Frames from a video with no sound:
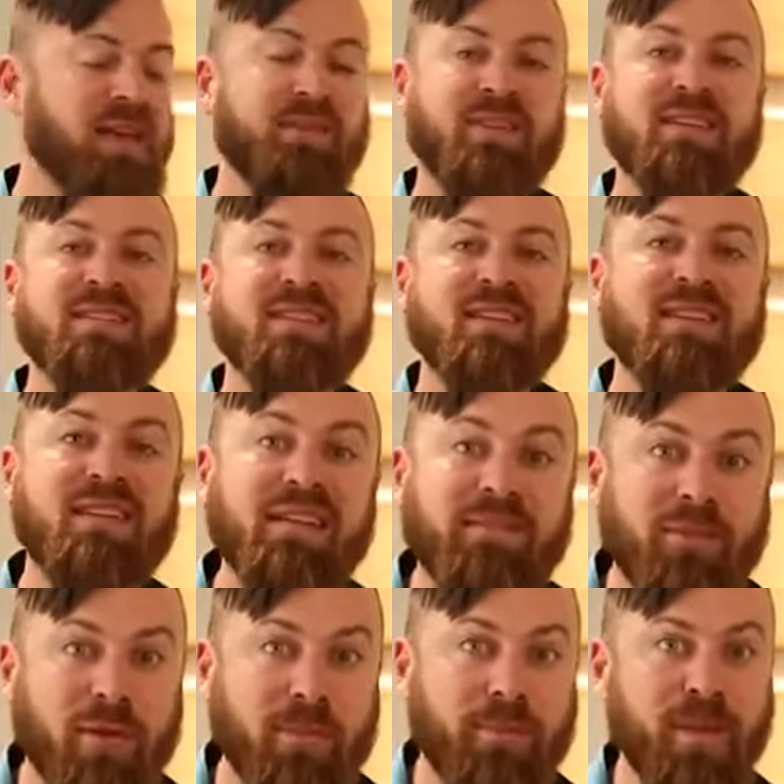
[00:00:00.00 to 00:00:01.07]
even
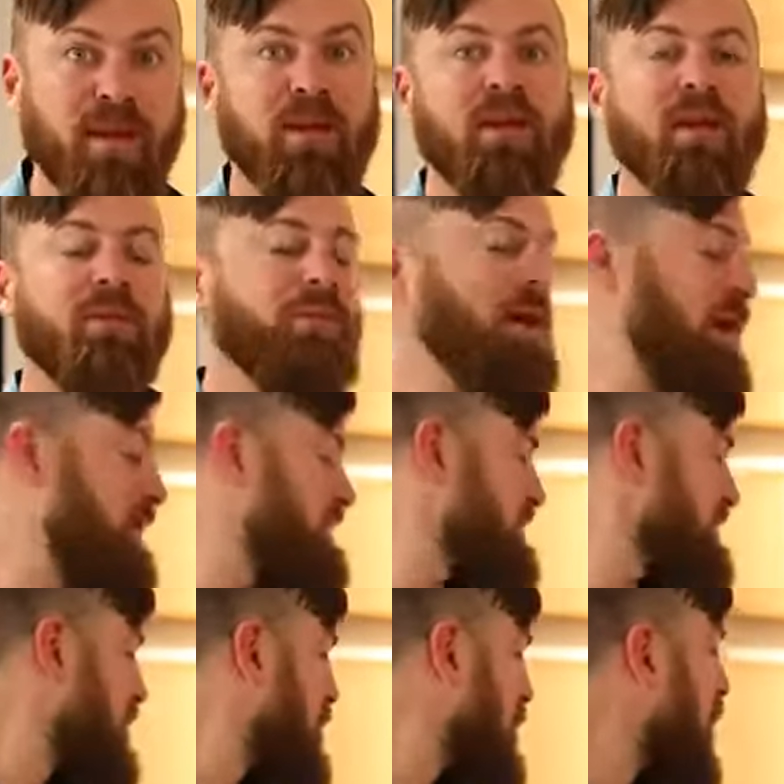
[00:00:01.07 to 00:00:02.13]
deliverability
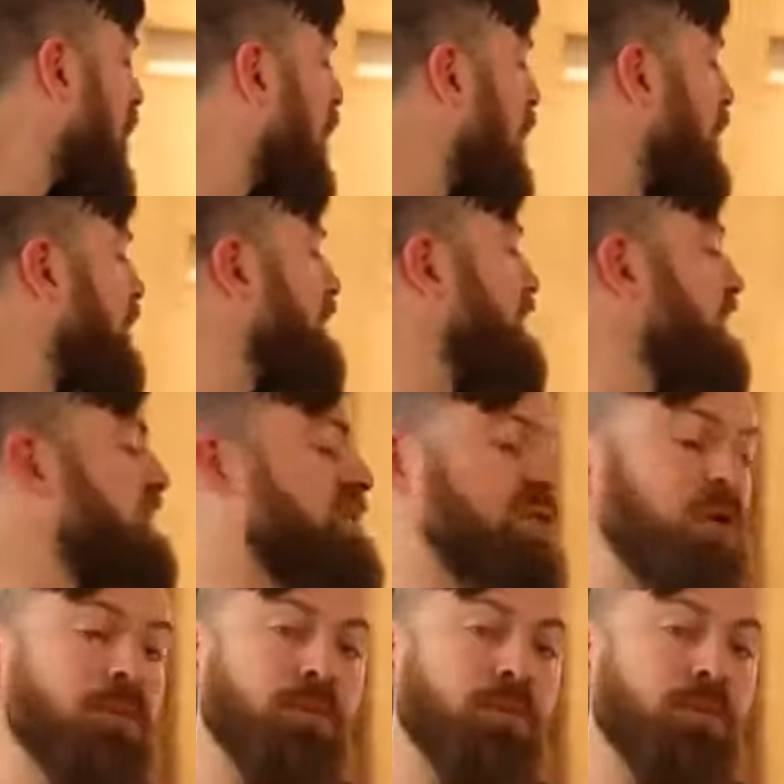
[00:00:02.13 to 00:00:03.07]
rates. All of these are